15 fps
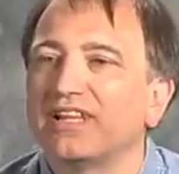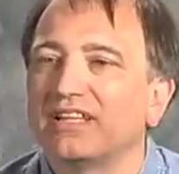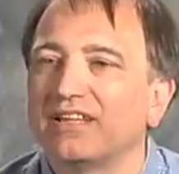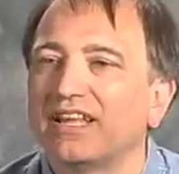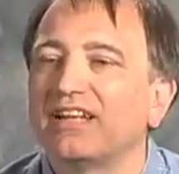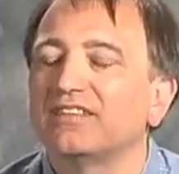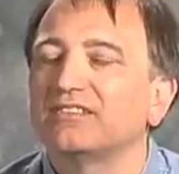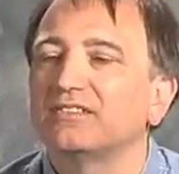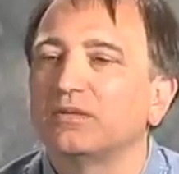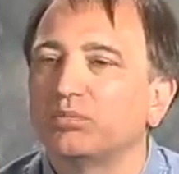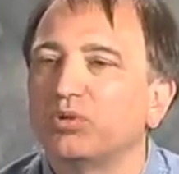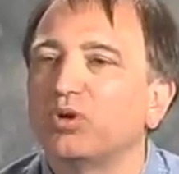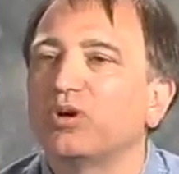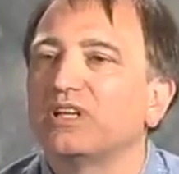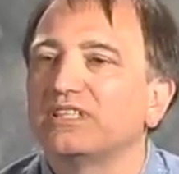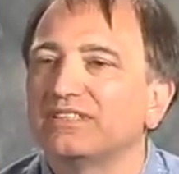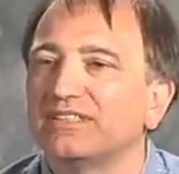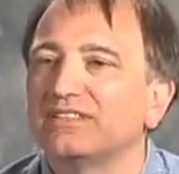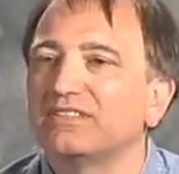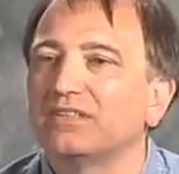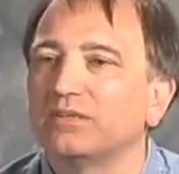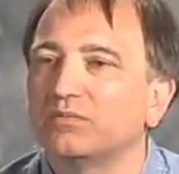that let us deploy
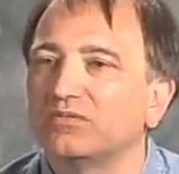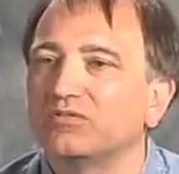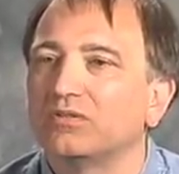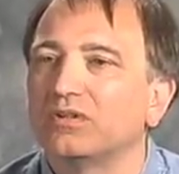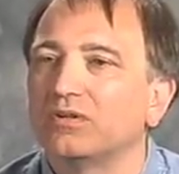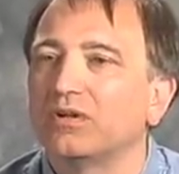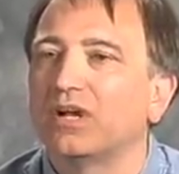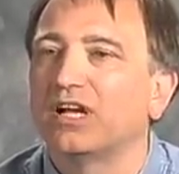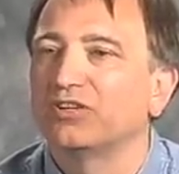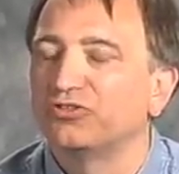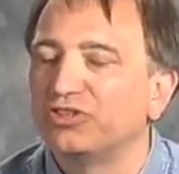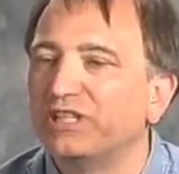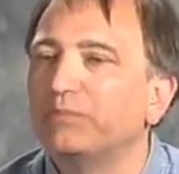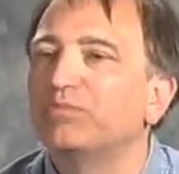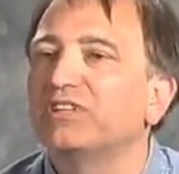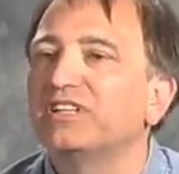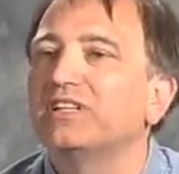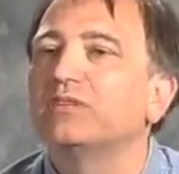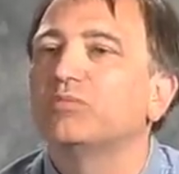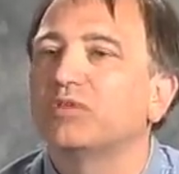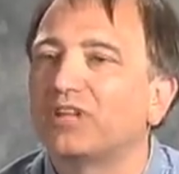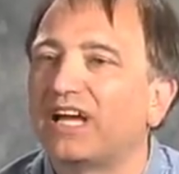systems uh,
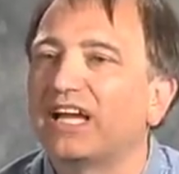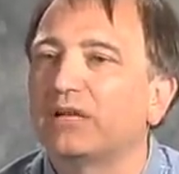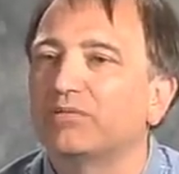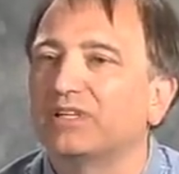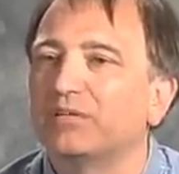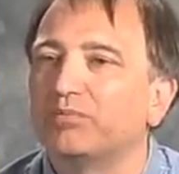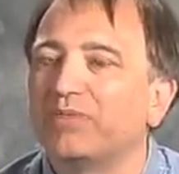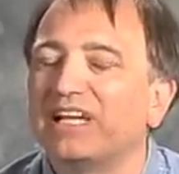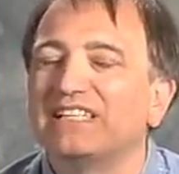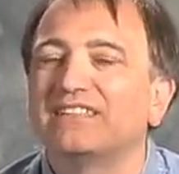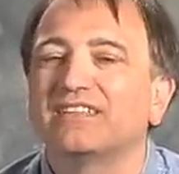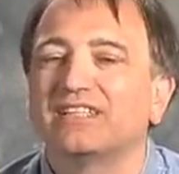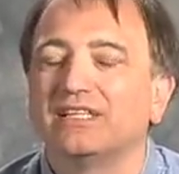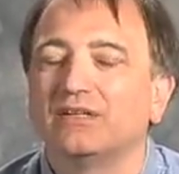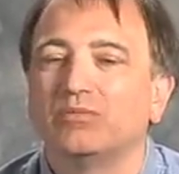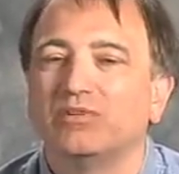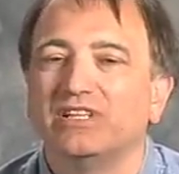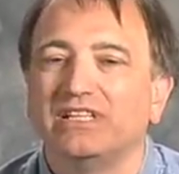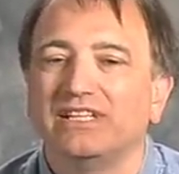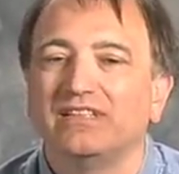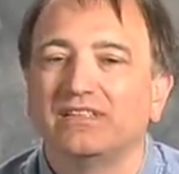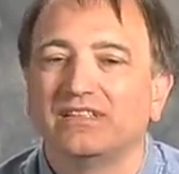cheaply, reliably. Basically, we
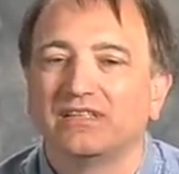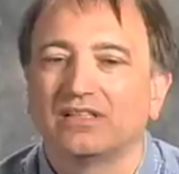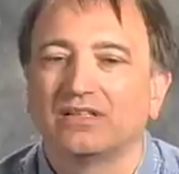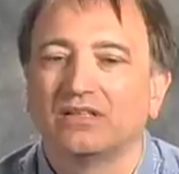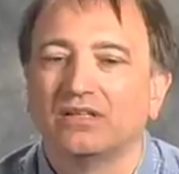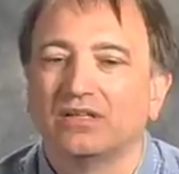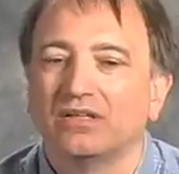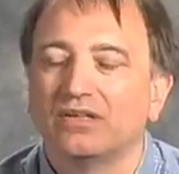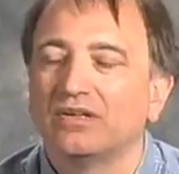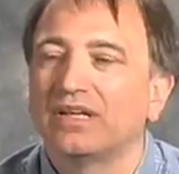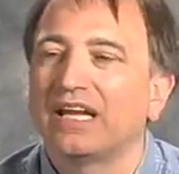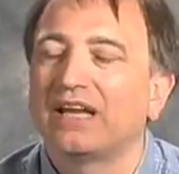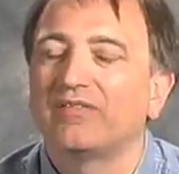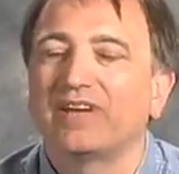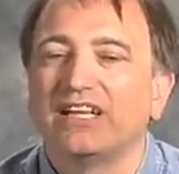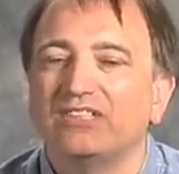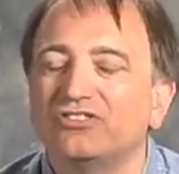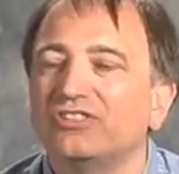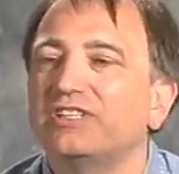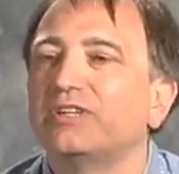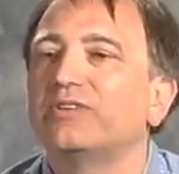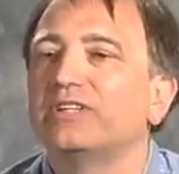need to have
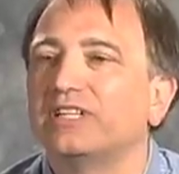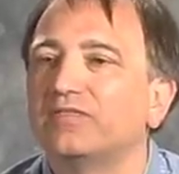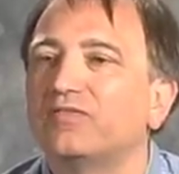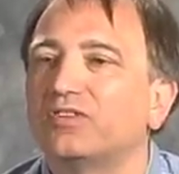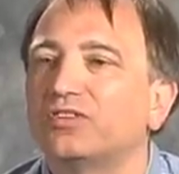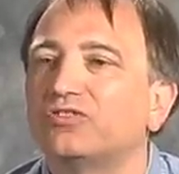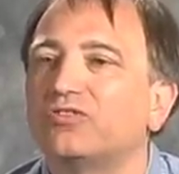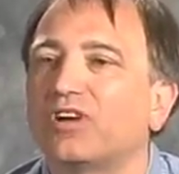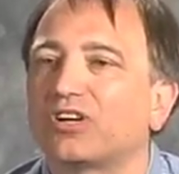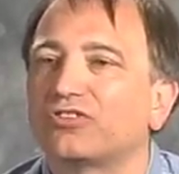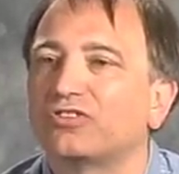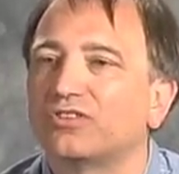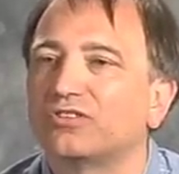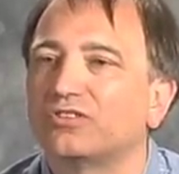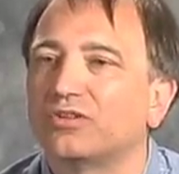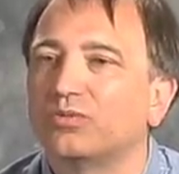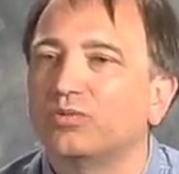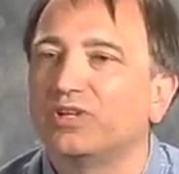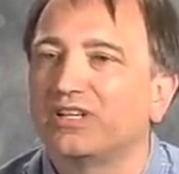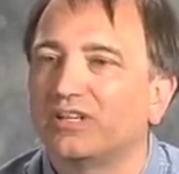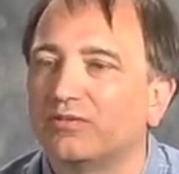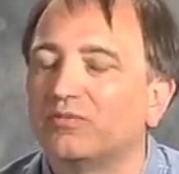engineering infrastructure so
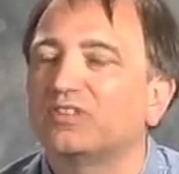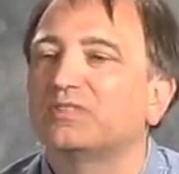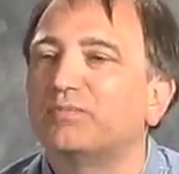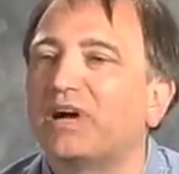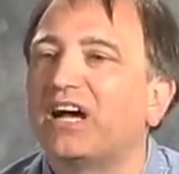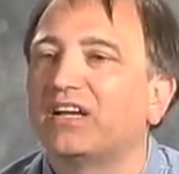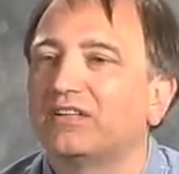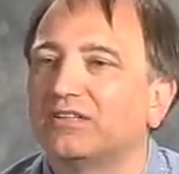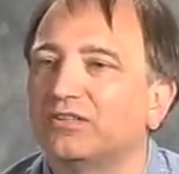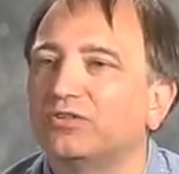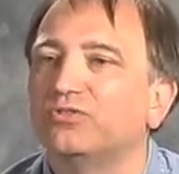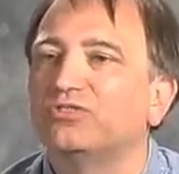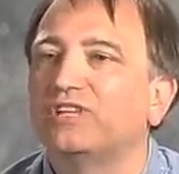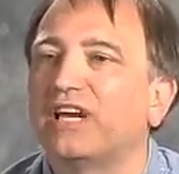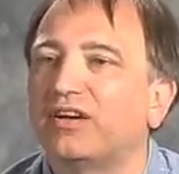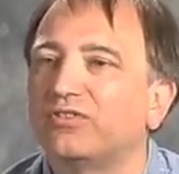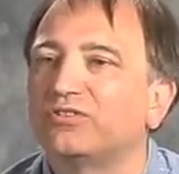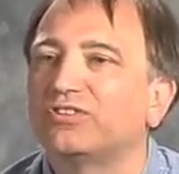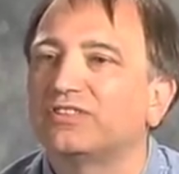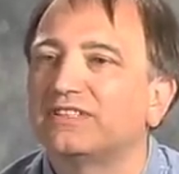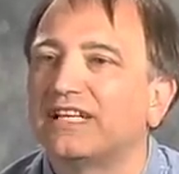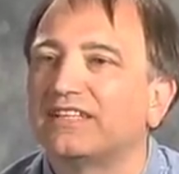we can respond to new
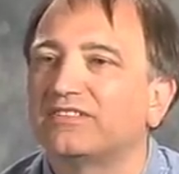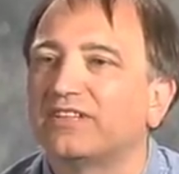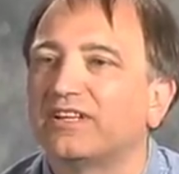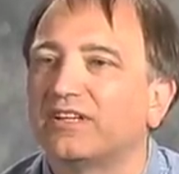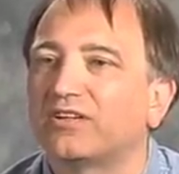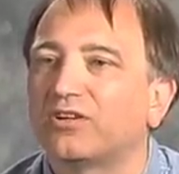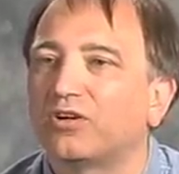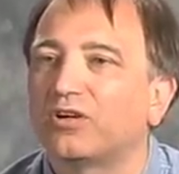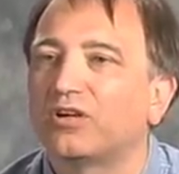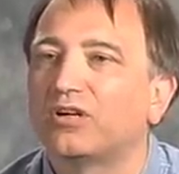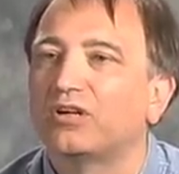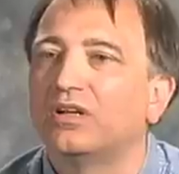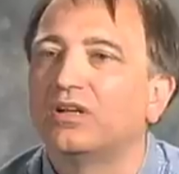challenges as they occur.